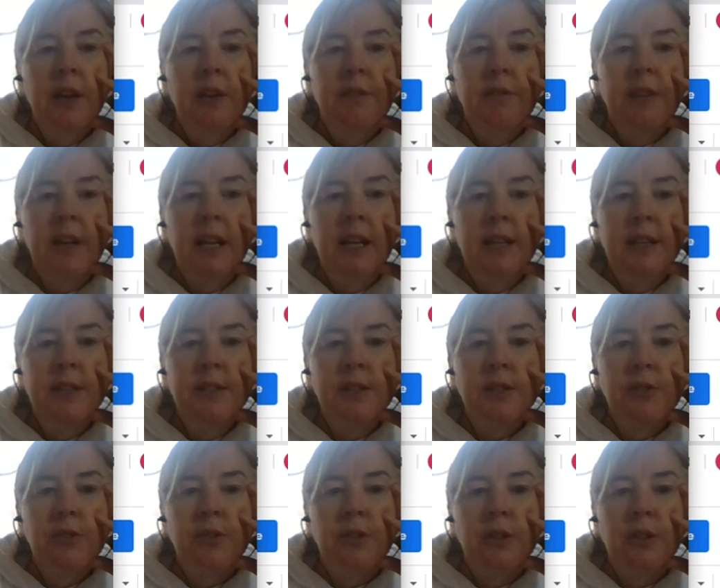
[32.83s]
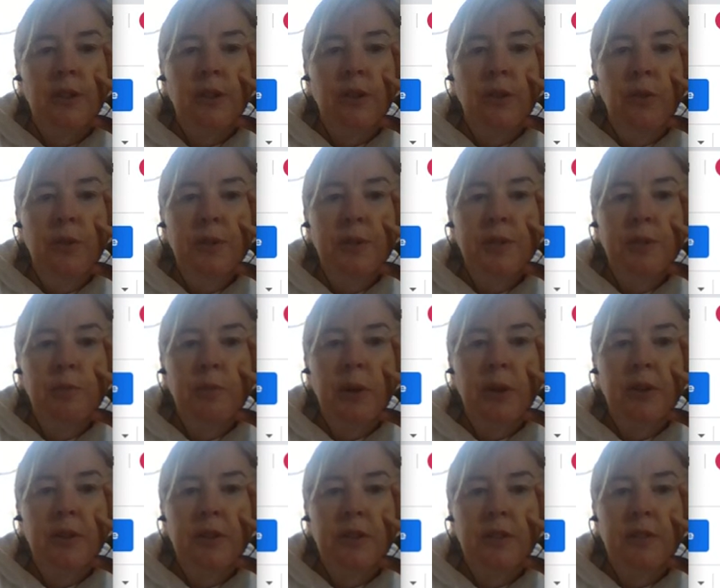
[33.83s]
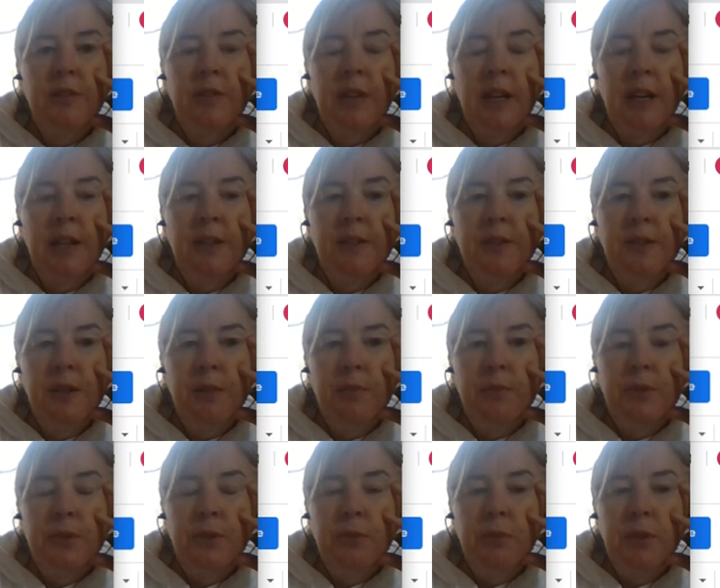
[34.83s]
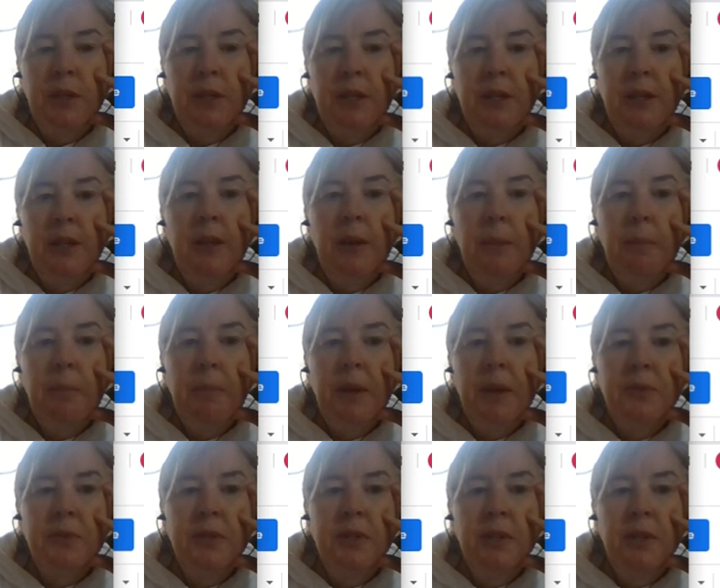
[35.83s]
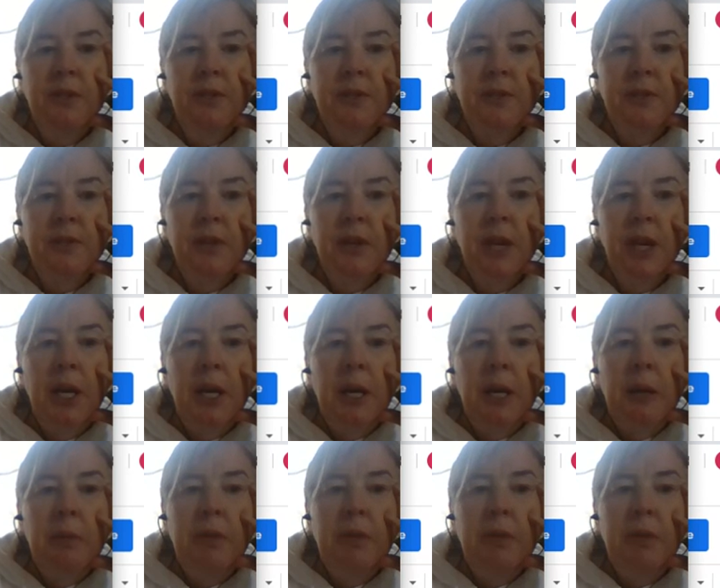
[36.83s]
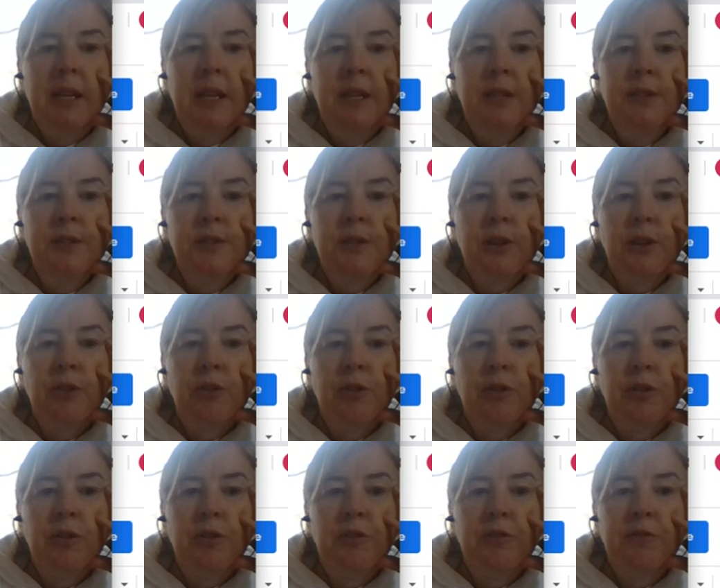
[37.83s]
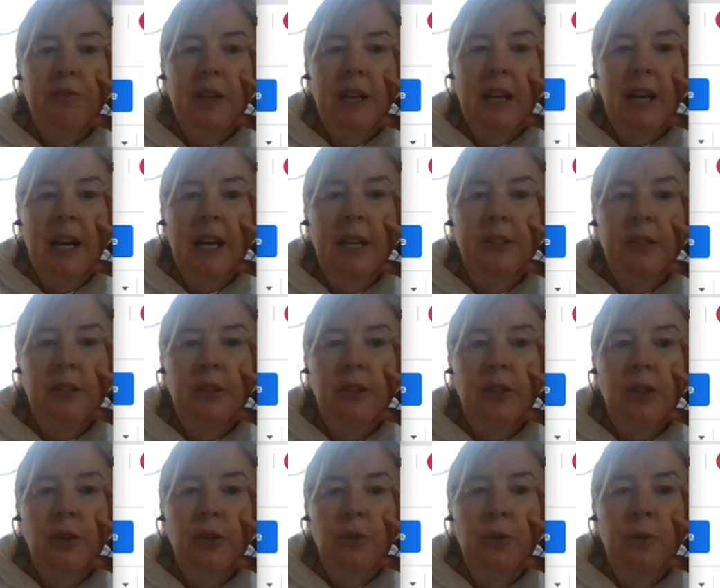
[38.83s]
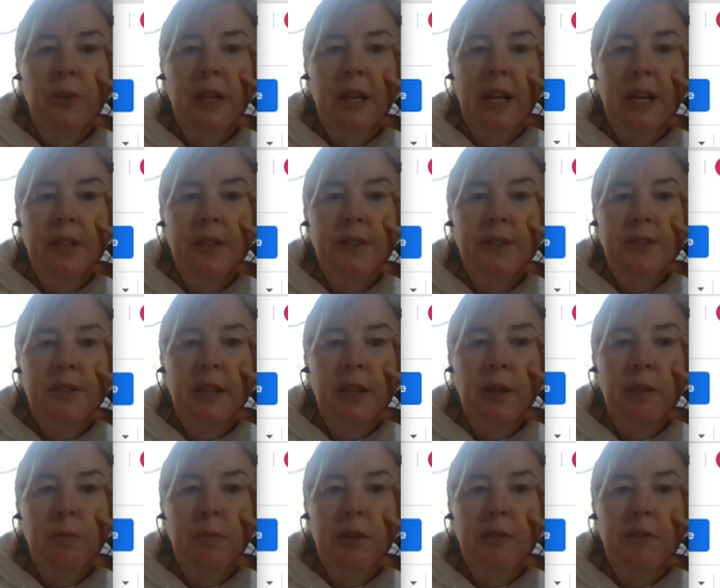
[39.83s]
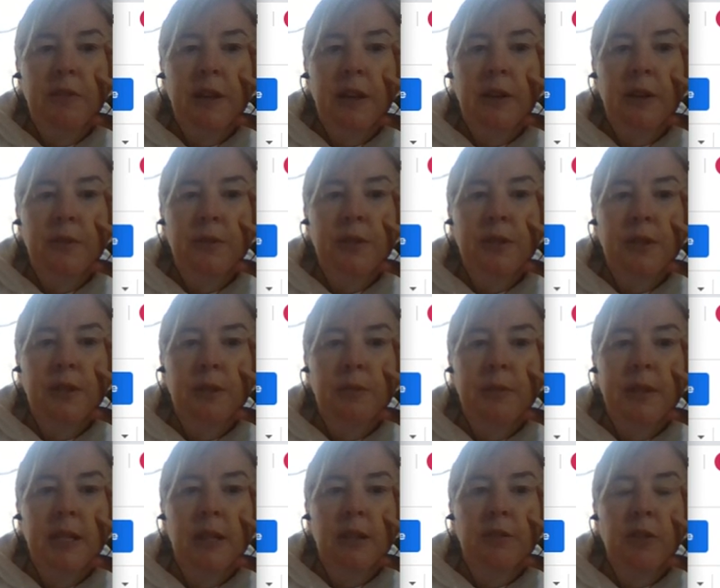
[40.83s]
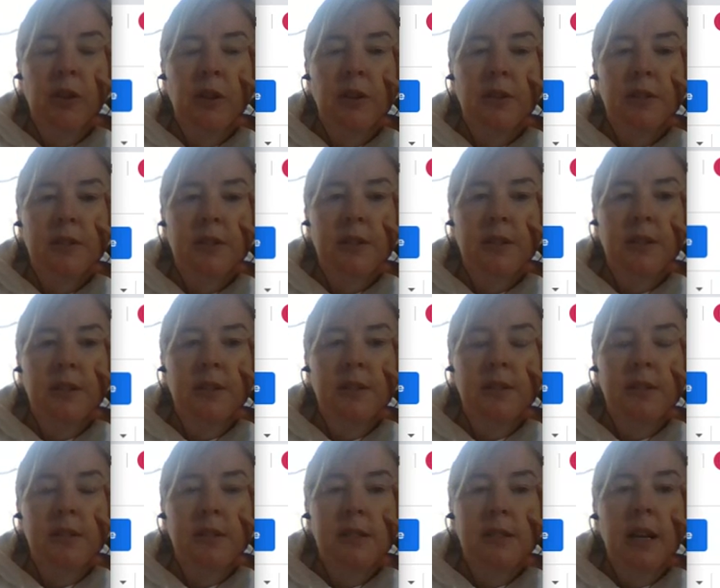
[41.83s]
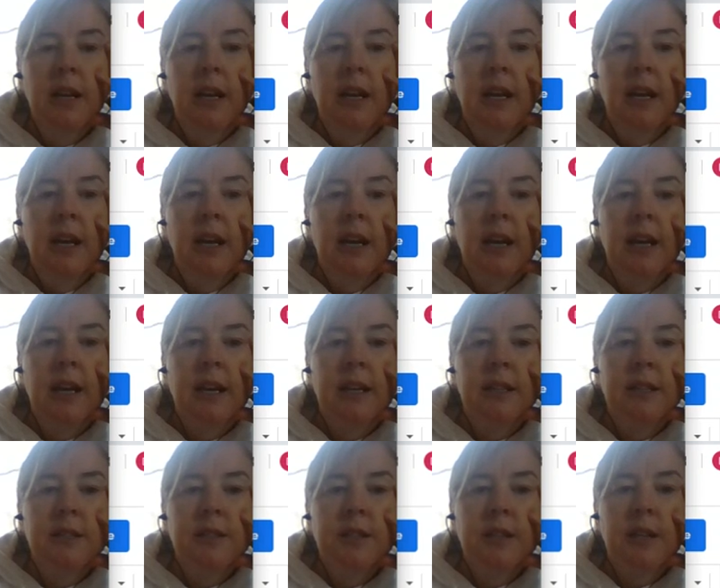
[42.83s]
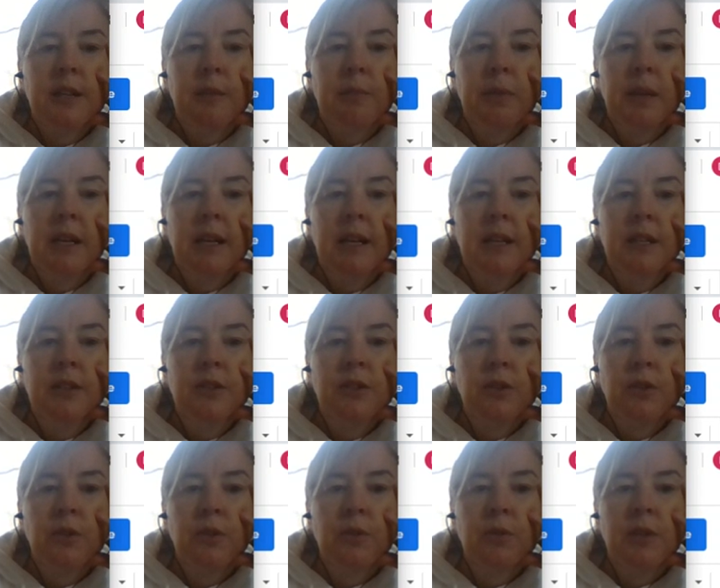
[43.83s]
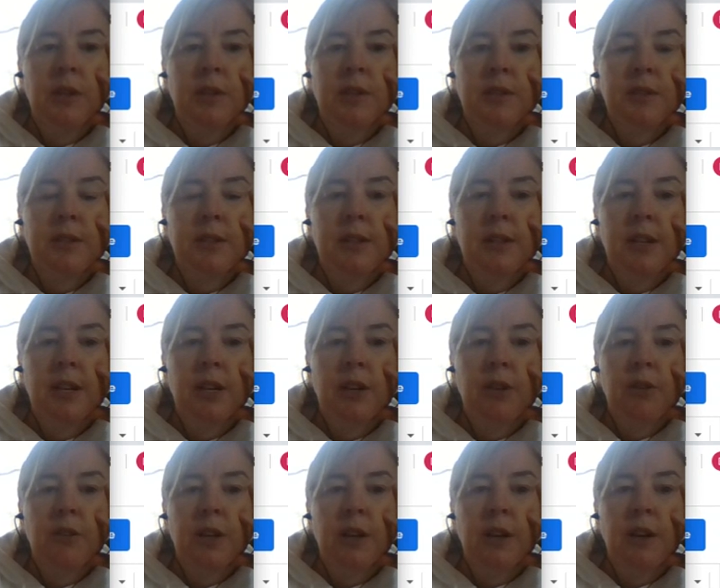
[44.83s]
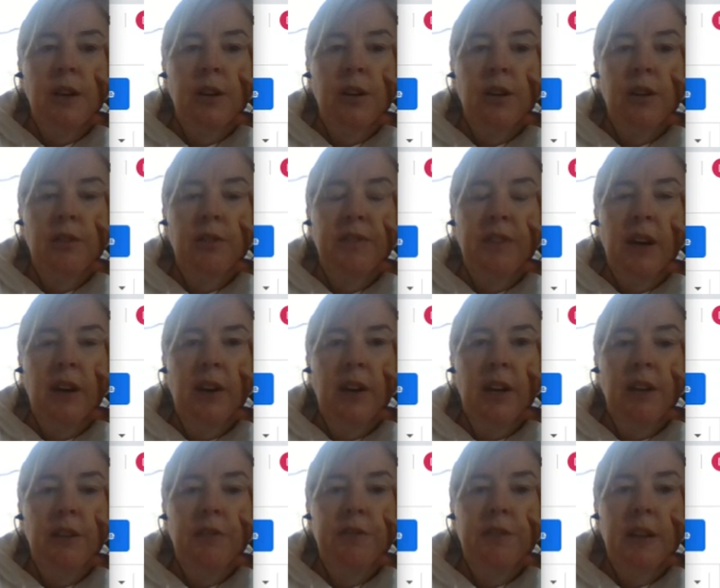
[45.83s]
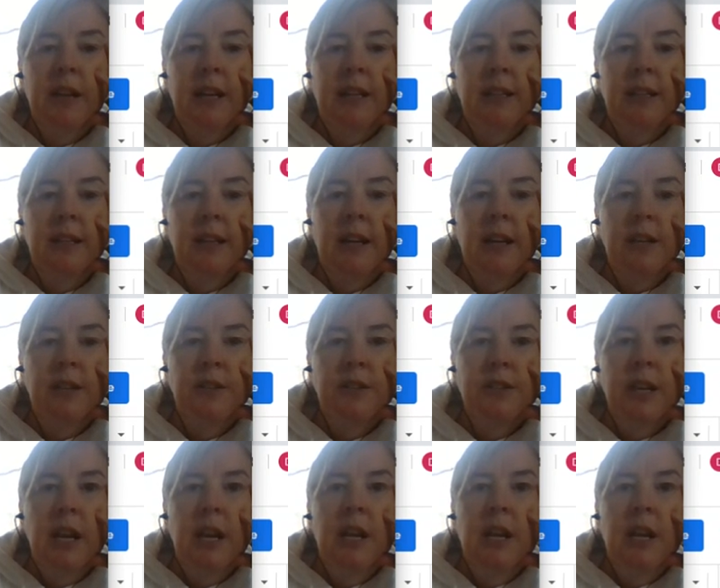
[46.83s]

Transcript: Valleys are the lowest part of land in between mountains. Plains are flat, low land that can be found in the middle of continents. And a plateau is an area of high flat land.